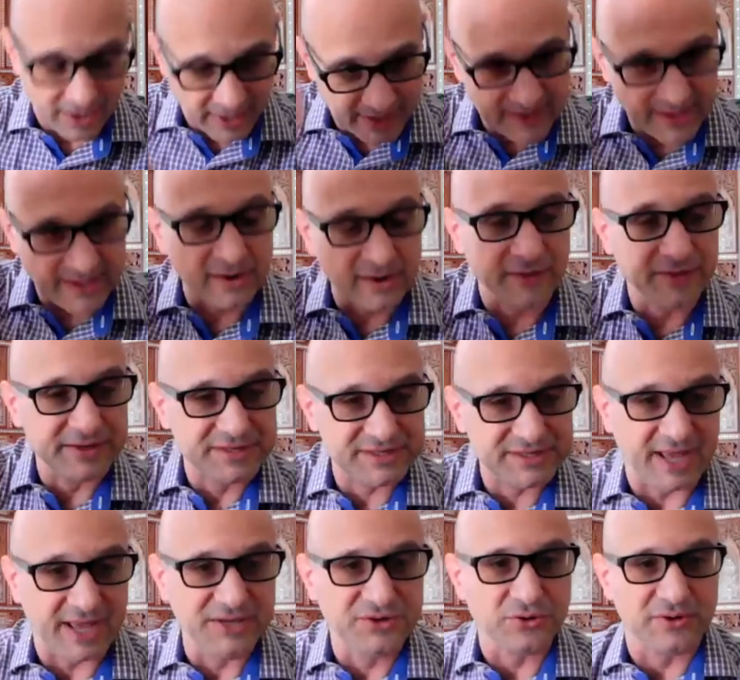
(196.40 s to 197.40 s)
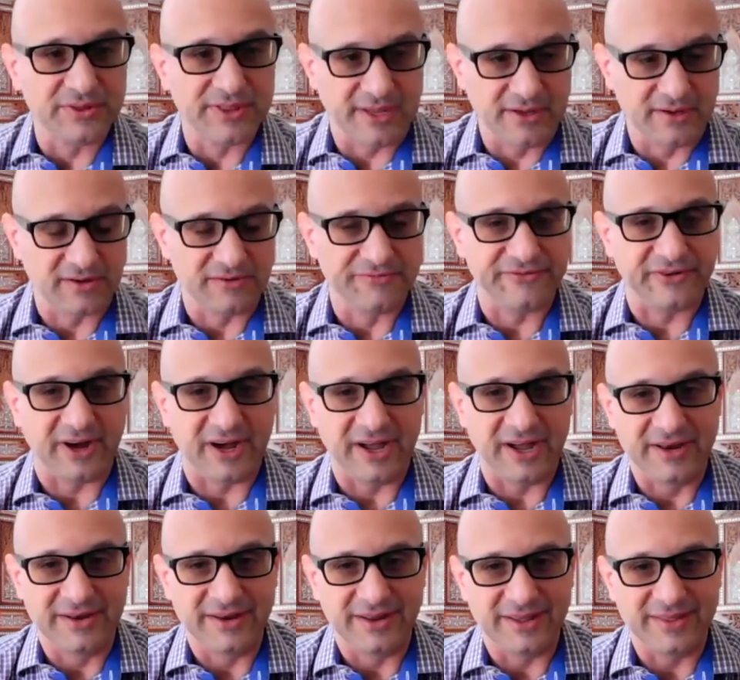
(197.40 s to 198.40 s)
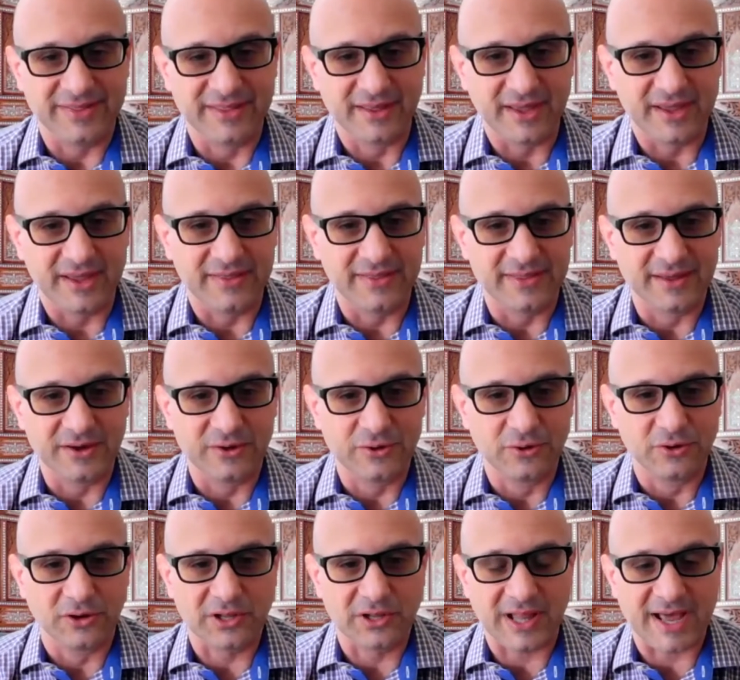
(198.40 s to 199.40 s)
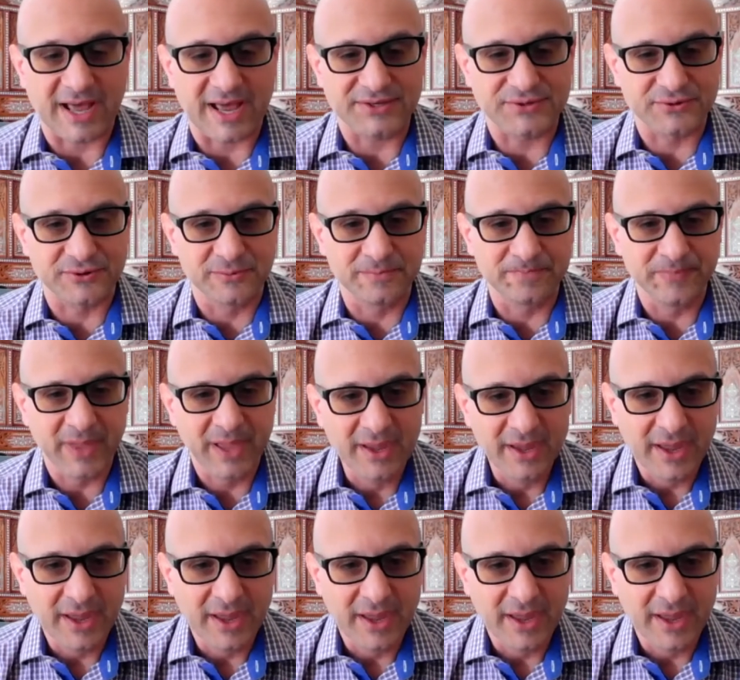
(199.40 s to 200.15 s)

uh, and on the schedule that you can find in the in the Google Classroom.